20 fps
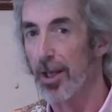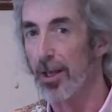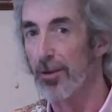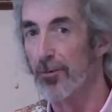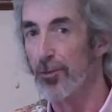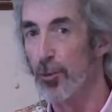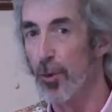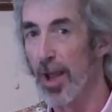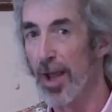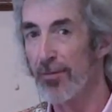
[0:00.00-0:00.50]

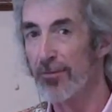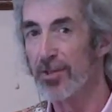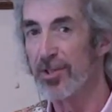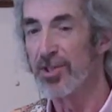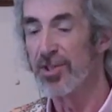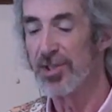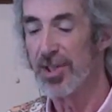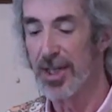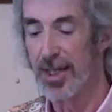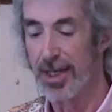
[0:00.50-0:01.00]
If you
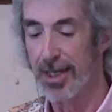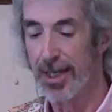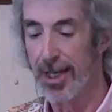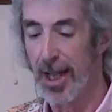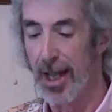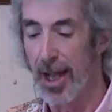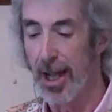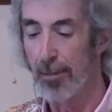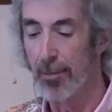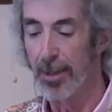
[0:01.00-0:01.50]
haven't seen
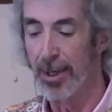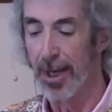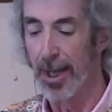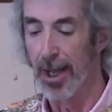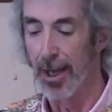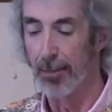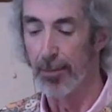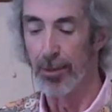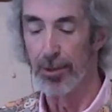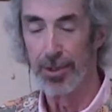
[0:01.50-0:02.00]

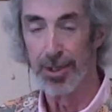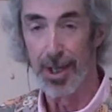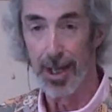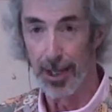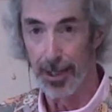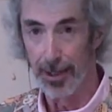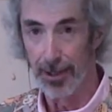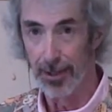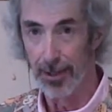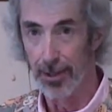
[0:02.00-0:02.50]
Oppenheimer
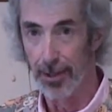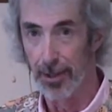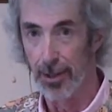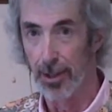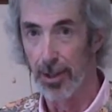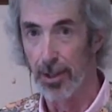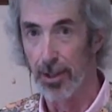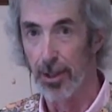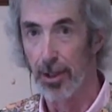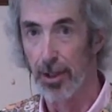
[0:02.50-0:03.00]
yet,
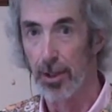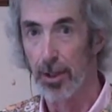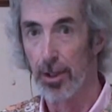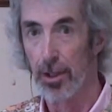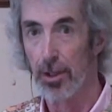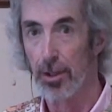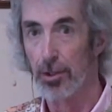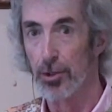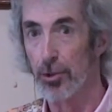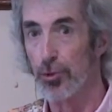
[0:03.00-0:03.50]

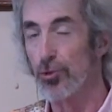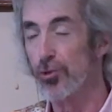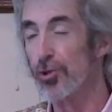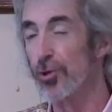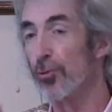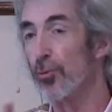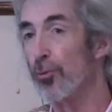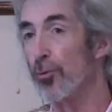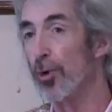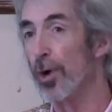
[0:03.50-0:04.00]
you
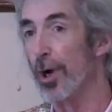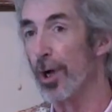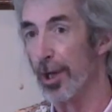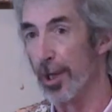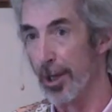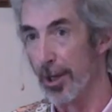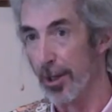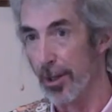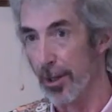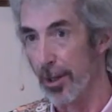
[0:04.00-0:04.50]
should run,
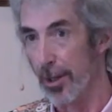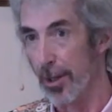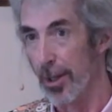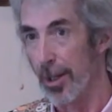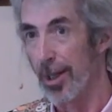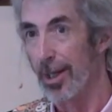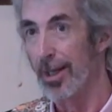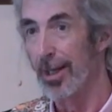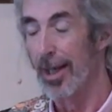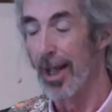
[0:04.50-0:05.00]

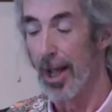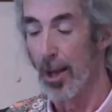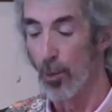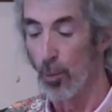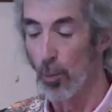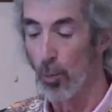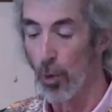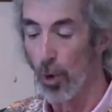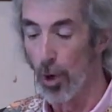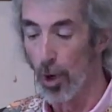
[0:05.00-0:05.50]

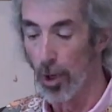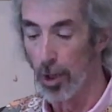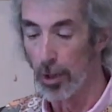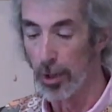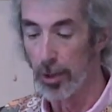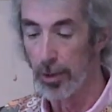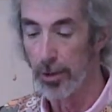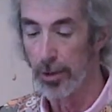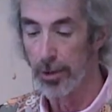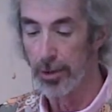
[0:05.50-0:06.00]
not
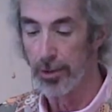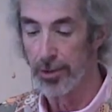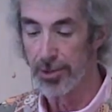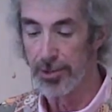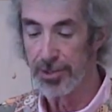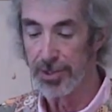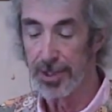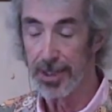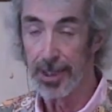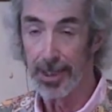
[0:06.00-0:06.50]
walk, to
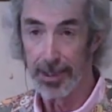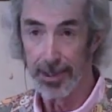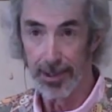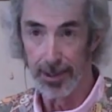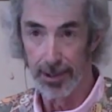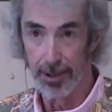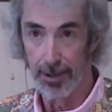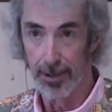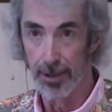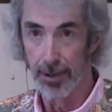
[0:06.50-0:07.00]
see it.
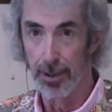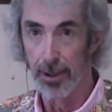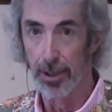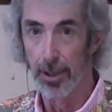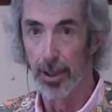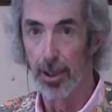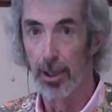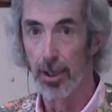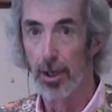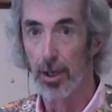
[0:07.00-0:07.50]

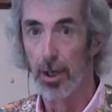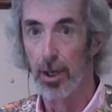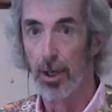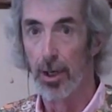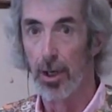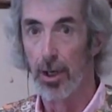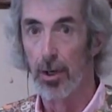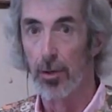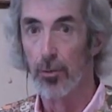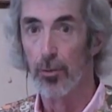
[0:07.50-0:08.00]

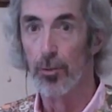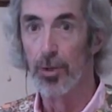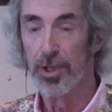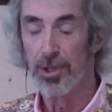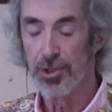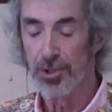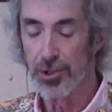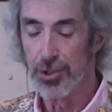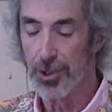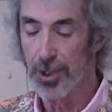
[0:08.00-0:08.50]

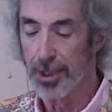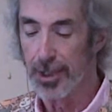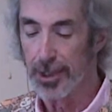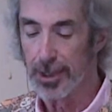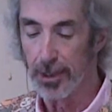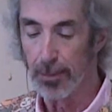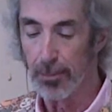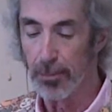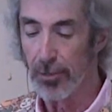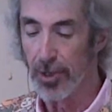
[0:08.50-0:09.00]
Rich in
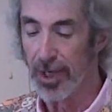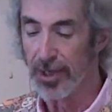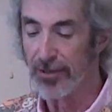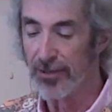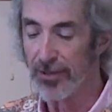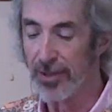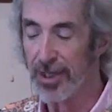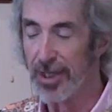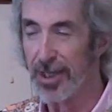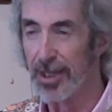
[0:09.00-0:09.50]

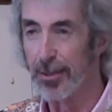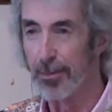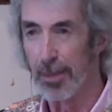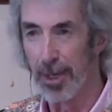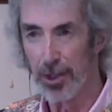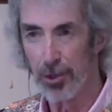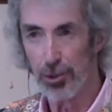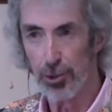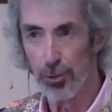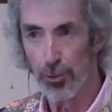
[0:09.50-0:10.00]
complexity, it
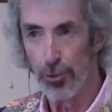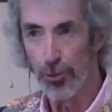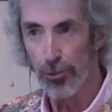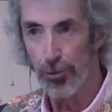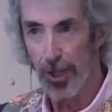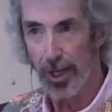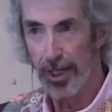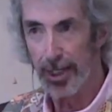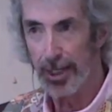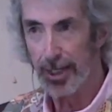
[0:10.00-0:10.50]
makes you
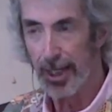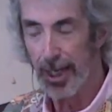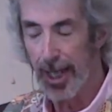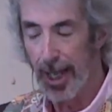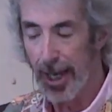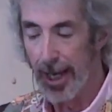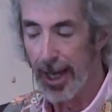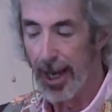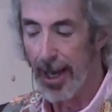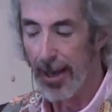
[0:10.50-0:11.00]
think
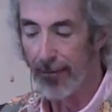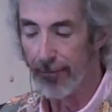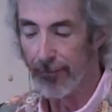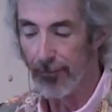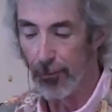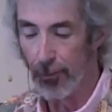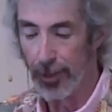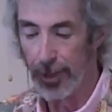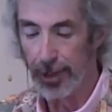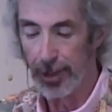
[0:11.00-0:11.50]
at
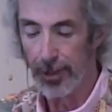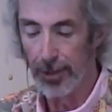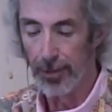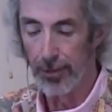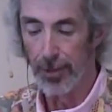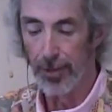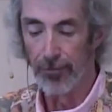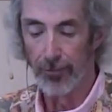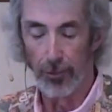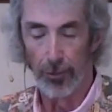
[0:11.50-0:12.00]
every
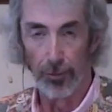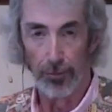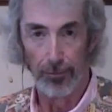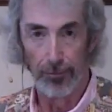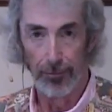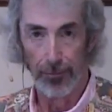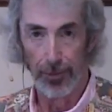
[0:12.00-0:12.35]
level.